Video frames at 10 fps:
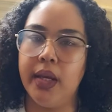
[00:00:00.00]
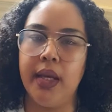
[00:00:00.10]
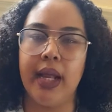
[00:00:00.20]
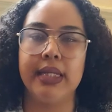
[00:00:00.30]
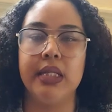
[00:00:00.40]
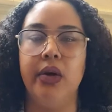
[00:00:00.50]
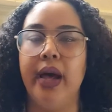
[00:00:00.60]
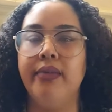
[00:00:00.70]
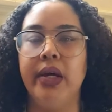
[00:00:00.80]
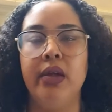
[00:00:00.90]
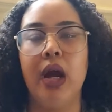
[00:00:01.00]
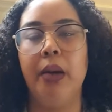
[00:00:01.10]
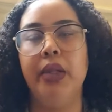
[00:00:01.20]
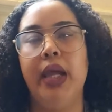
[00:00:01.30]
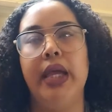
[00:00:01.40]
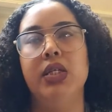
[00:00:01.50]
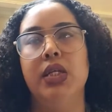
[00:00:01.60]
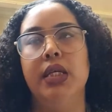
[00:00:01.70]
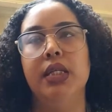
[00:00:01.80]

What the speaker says: I still have other obligations.